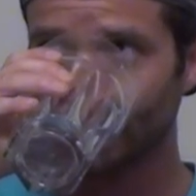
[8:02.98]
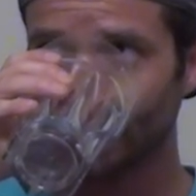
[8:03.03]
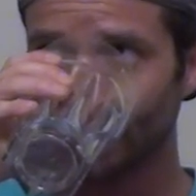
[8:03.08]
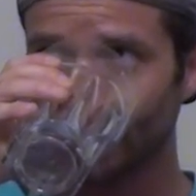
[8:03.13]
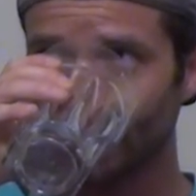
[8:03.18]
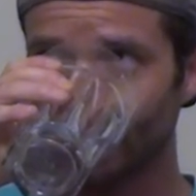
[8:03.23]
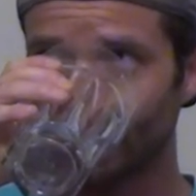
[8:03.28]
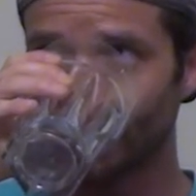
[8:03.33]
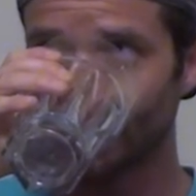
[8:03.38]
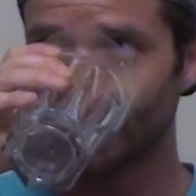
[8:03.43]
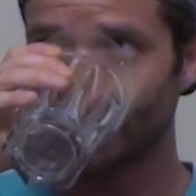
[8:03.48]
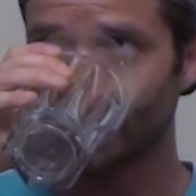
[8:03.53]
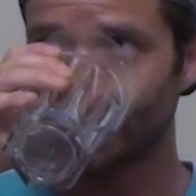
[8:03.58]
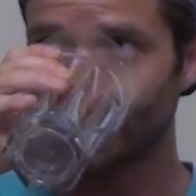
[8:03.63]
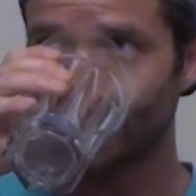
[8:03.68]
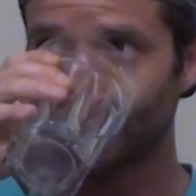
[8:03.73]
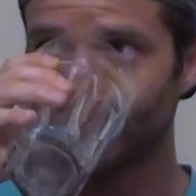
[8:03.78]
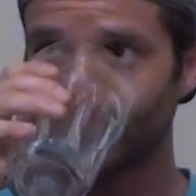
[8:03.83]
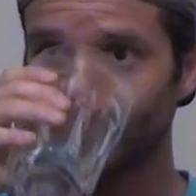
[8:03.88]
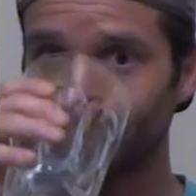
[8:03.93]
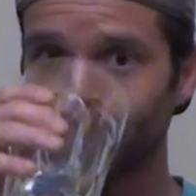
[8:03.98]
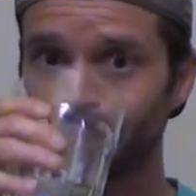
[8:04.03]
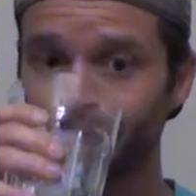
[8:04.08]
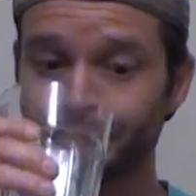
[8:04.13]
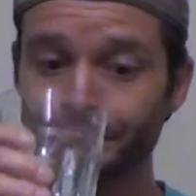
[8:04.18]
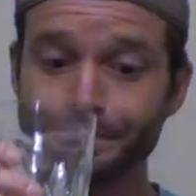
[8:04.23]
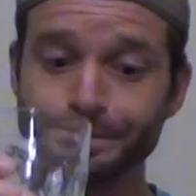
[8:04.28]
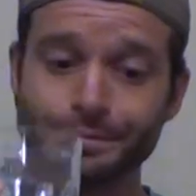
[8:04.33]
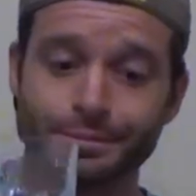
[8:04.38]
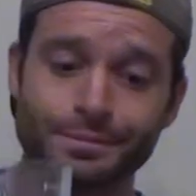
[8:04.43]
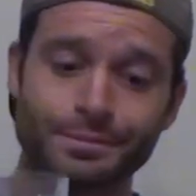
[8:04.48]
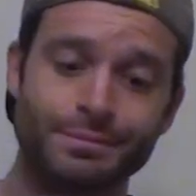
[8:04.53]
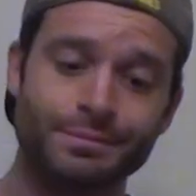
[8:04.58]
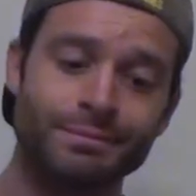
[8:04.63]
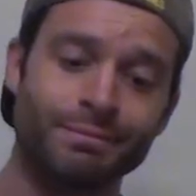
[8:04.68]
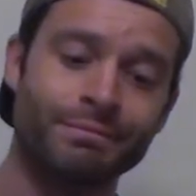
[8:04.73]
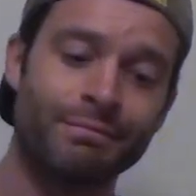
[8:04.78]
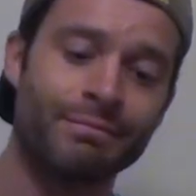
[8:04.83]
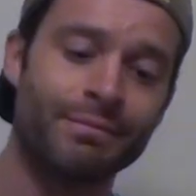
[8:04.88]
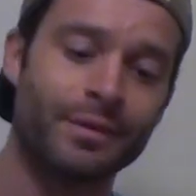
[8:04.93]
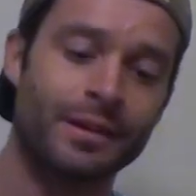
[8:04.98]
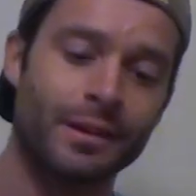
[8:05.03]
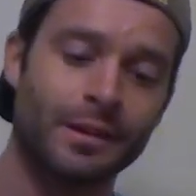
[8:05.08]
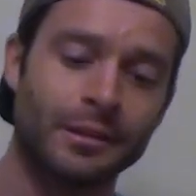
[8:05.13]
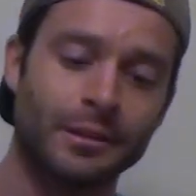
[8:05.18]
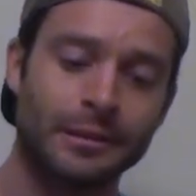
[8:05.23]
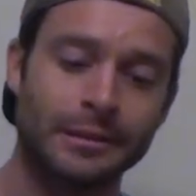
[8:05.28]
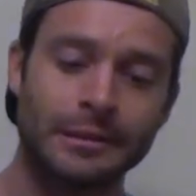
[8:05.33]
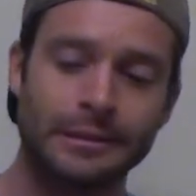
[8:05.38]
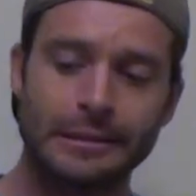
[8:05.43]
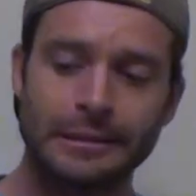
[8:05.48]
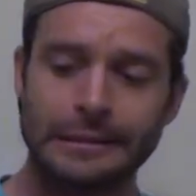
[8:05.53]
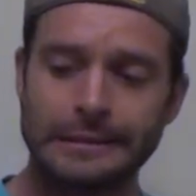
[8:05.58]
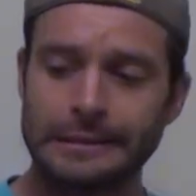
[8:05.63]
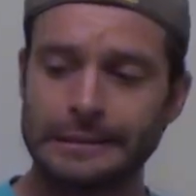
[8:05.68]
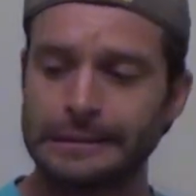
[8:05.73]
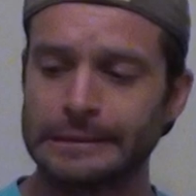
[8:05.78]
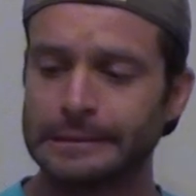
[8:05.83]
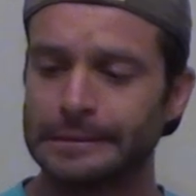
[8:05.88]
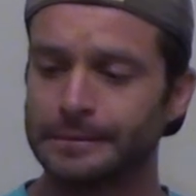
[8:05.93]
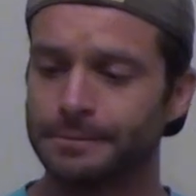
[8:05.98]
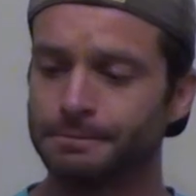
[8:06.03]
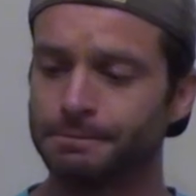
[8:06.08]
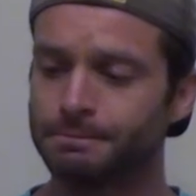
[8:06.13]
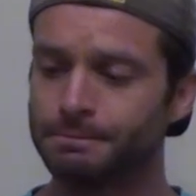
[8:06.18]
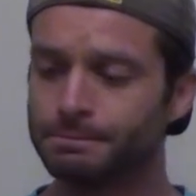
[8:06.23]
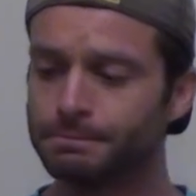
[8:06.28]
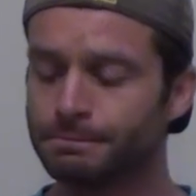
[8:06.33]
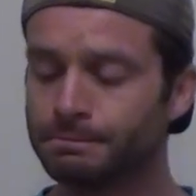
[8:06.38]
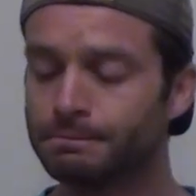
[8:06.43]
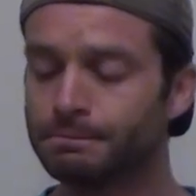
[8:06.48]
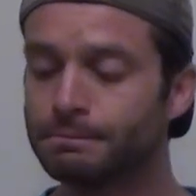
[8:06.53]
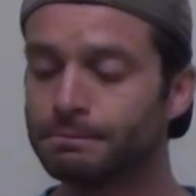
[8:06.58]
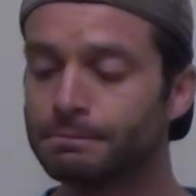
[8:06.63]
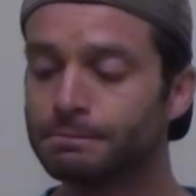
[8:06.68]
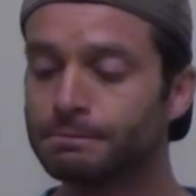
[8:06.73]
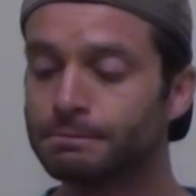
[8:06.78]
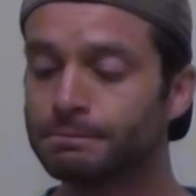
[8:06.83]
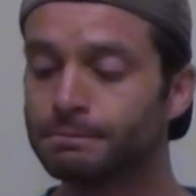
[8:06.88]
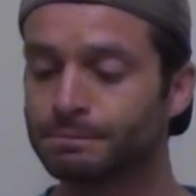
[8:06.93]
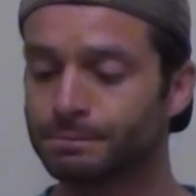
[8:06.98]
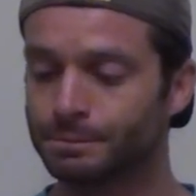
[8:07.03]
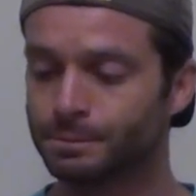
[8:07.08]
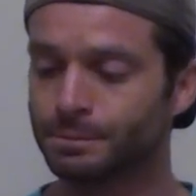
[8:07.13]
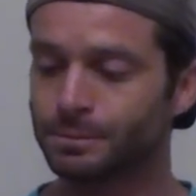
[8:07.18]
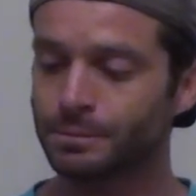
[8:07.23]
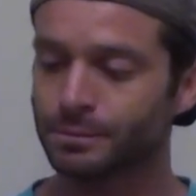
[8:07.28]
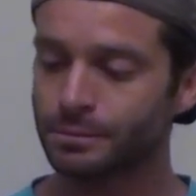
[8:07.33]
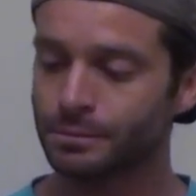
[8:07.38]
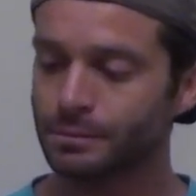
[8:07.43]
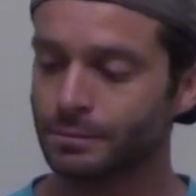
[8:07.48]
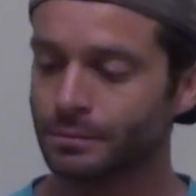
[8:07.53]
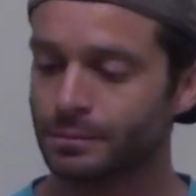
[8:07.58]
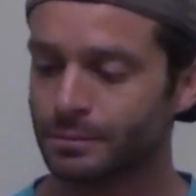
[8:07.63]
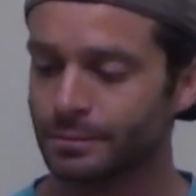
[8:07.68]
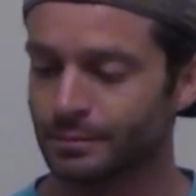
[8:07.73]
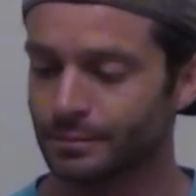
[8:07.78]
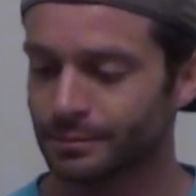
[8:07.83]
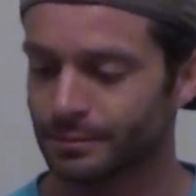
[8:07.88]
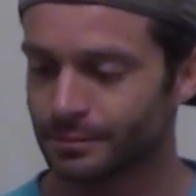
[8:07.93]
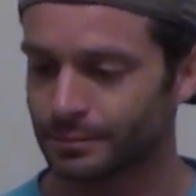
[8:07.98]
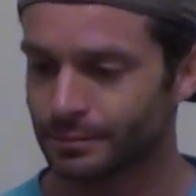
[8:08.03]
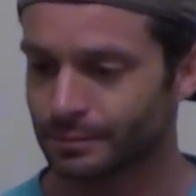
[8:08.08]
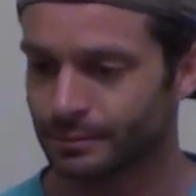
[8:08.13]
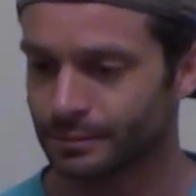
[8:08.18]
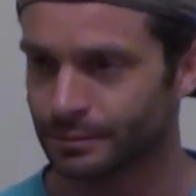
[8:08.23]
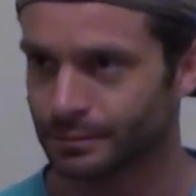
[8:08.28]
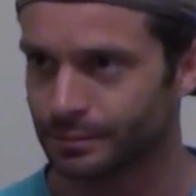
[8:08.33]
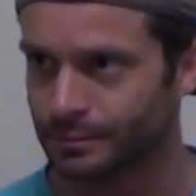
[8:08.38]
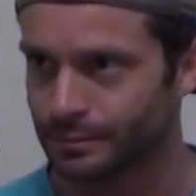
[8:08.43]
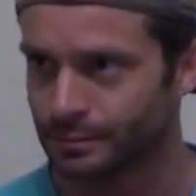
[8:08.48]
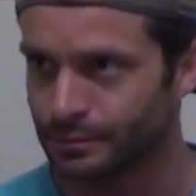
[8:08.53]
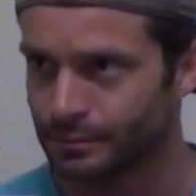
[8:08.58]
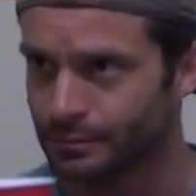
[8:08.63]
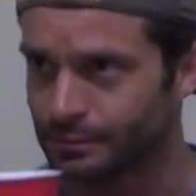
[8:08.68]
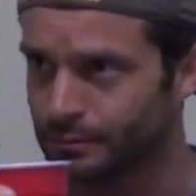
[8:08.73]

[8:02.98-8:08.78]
Nobody speaks.